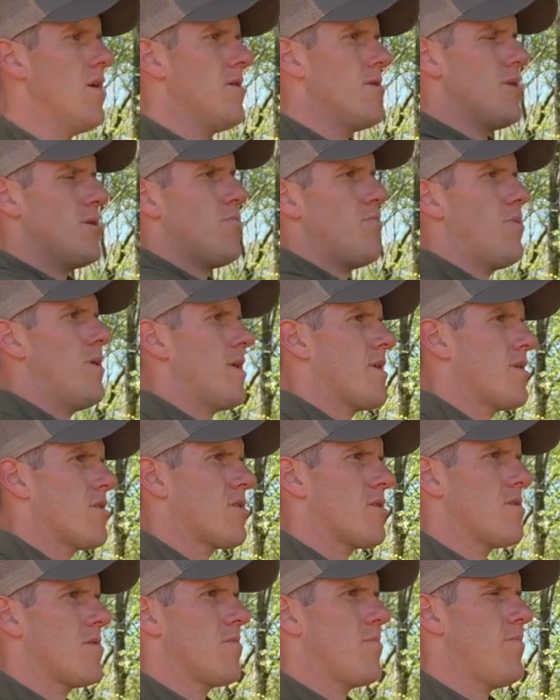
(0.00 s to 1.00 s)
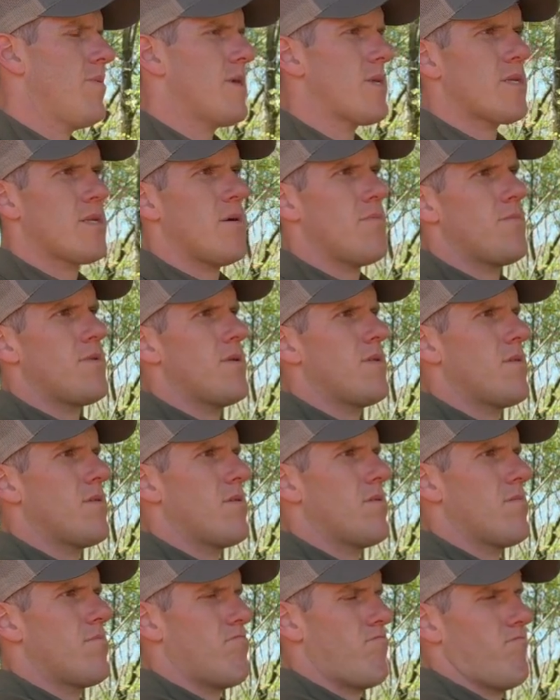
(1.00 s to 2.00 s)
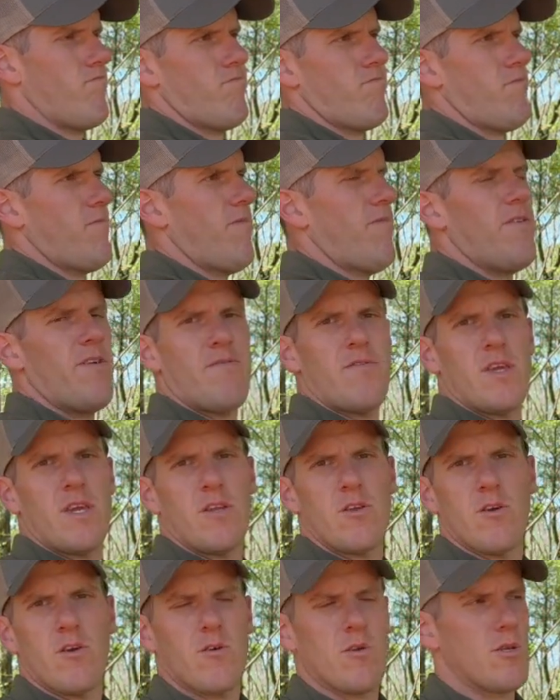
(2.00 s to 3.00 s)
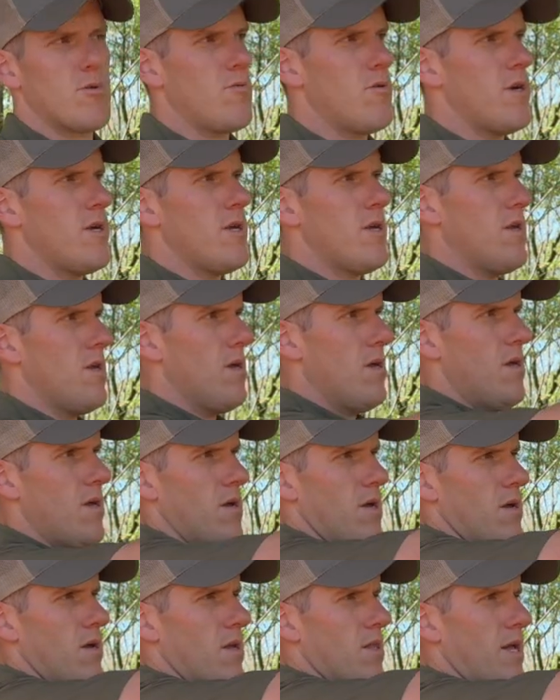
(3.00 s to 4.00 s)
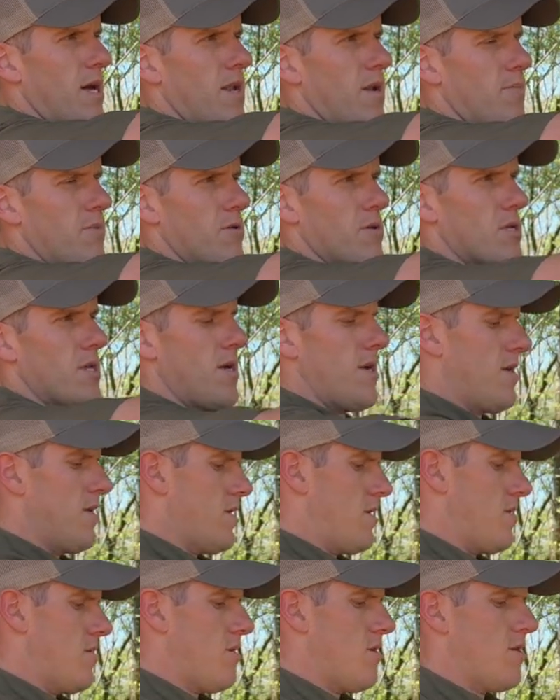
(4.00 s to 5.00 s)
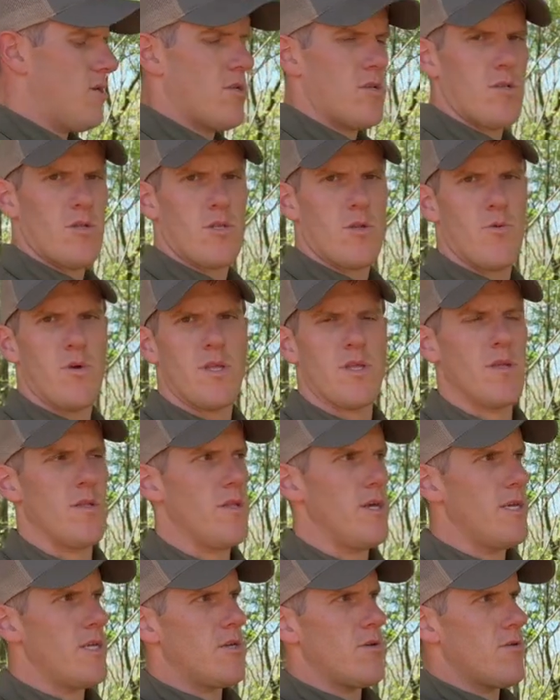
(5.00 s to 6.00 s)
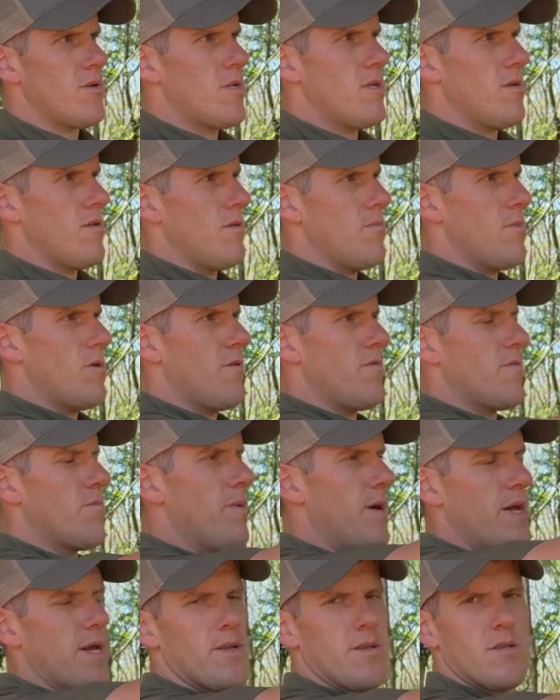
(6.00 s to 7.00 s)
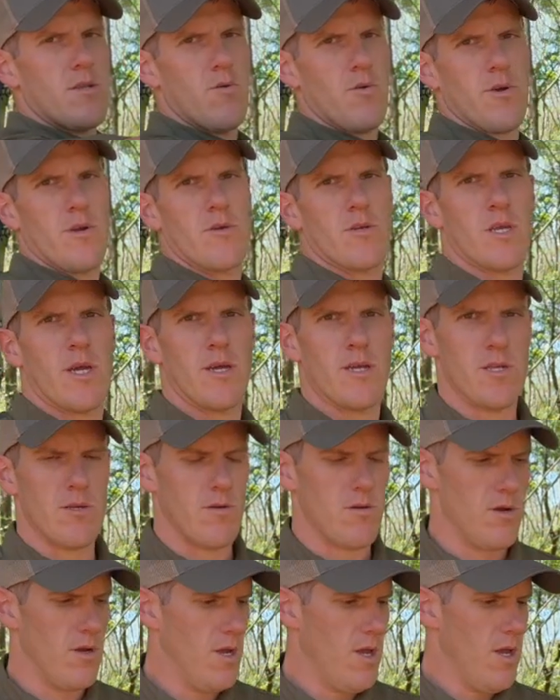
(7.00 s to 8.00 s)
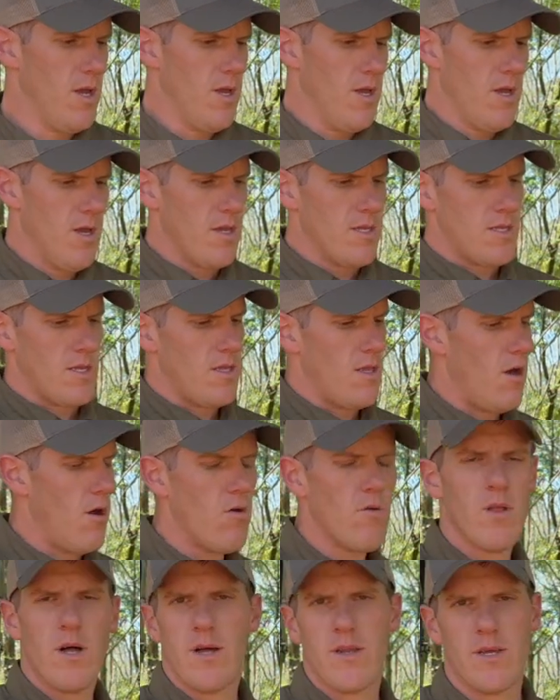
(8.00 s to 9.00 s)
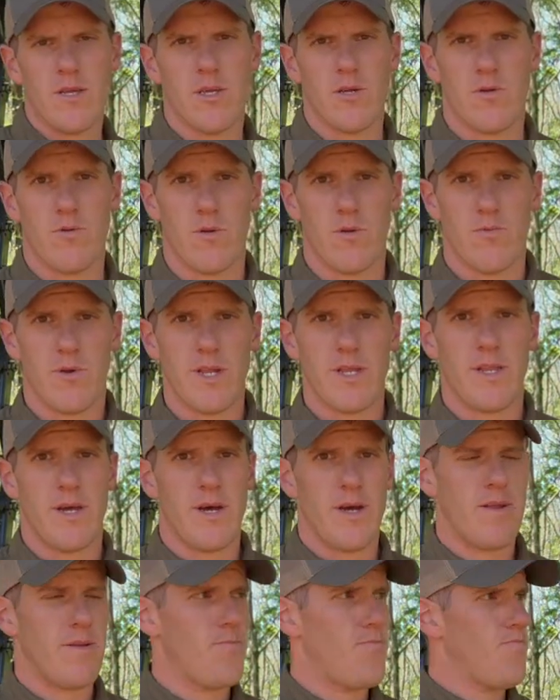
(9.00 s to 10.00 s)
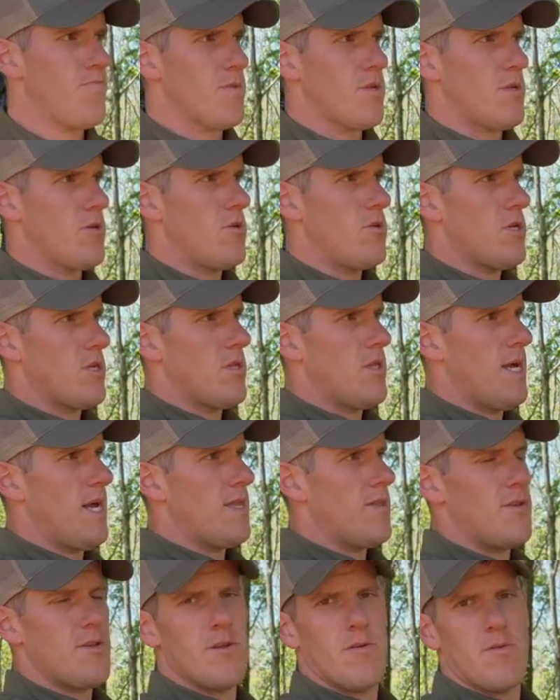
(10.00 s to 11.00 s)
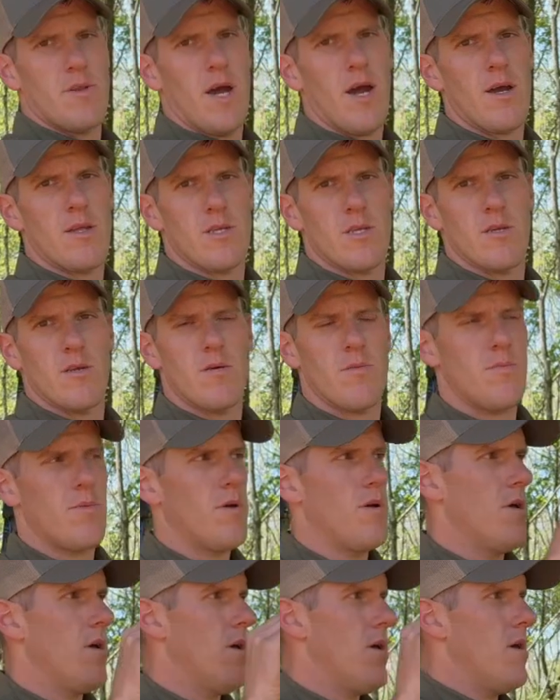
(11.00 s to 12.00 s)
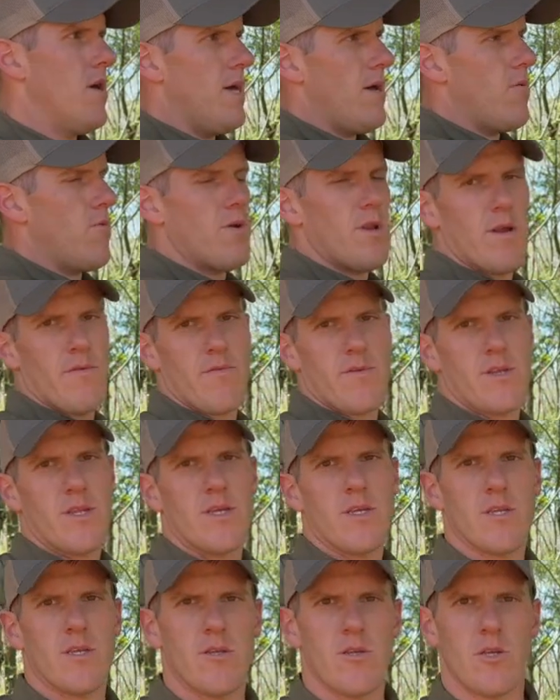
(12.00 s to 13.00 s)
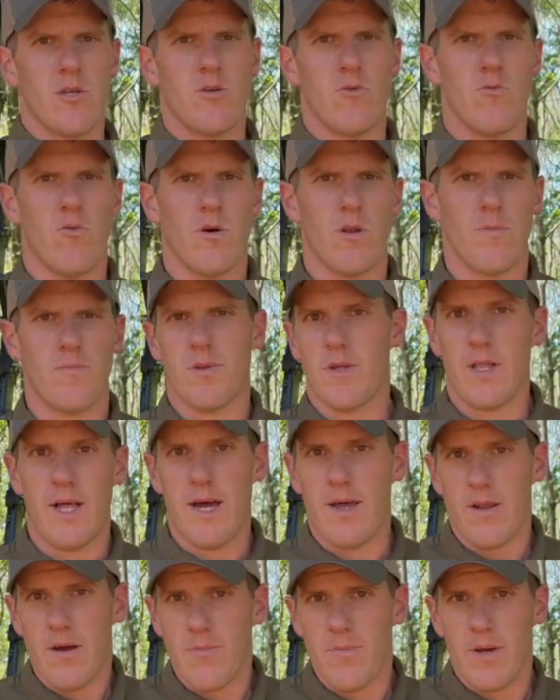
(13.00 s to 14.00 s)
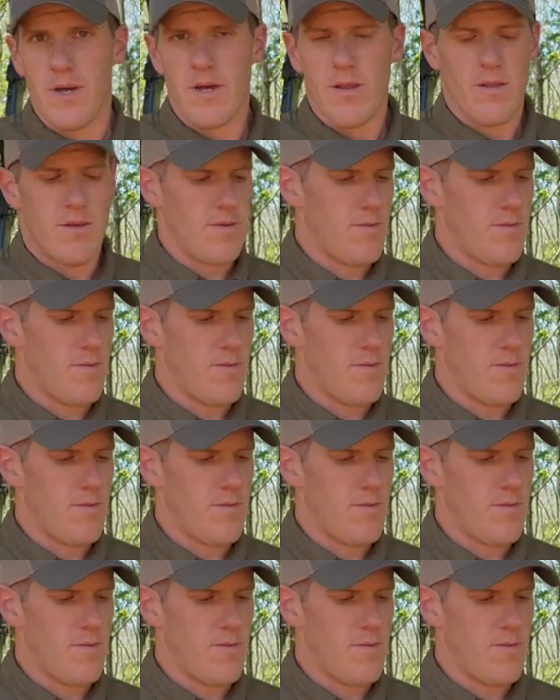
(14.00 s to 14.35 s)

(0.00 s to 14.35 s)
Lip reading: Just pick something 15 yards away, line up your sights, and then just tweak the laser until it moves back to where your sights are. It's a whole lot easier with a red dot. You just line the 2 dots up at whatever distance you want them to line up at,